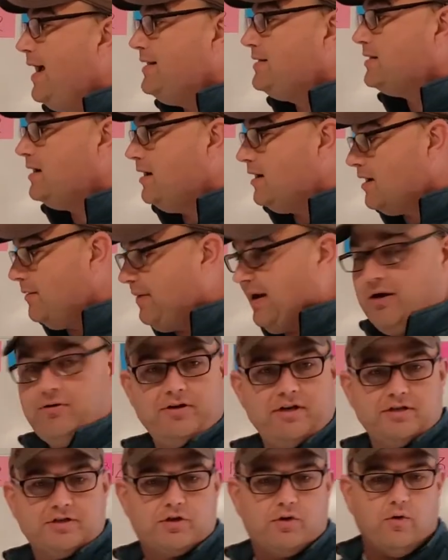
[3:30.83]
talk
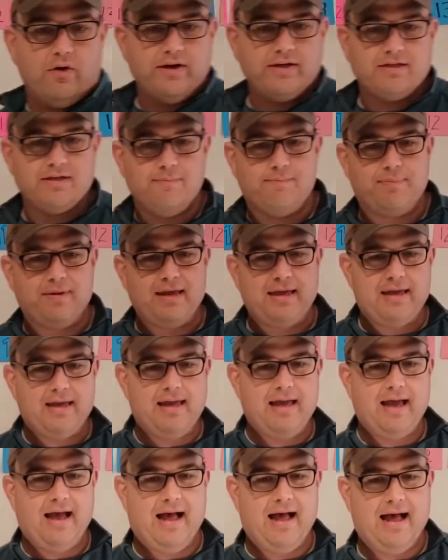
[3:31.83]
about is going to
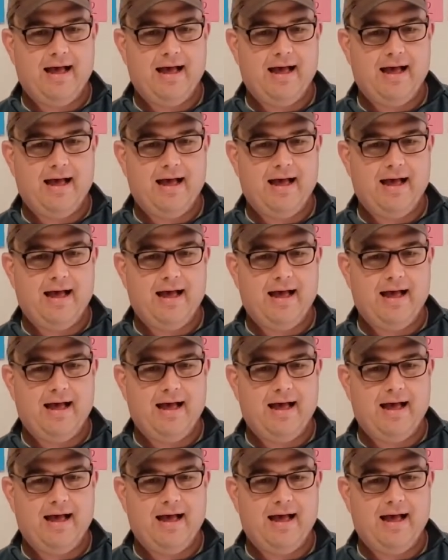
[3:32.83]
be,